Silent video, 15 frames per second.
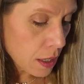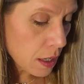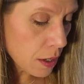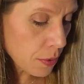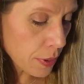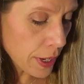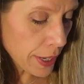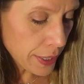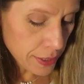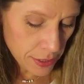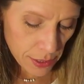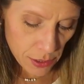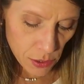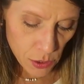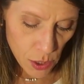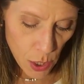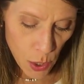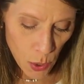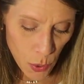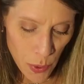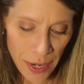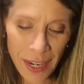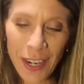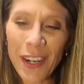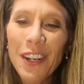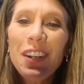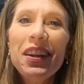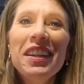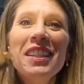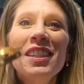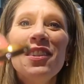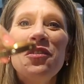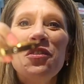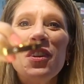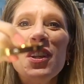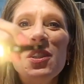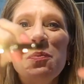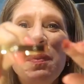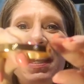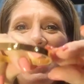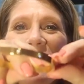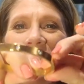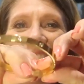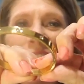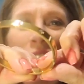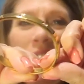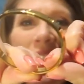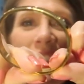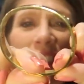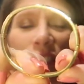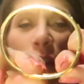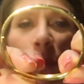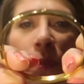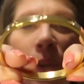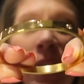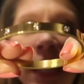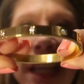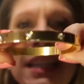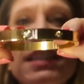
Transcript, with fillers: All right. So here is the first piece. Oh, that's so pretty.